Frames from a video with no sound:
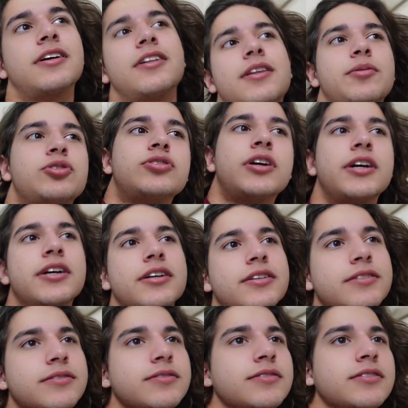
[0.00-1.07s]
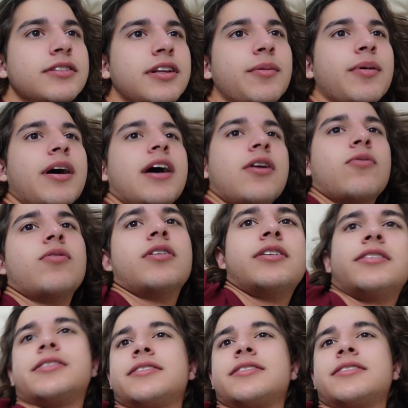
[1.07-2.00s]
Let me try it. Never mind, I don't want it.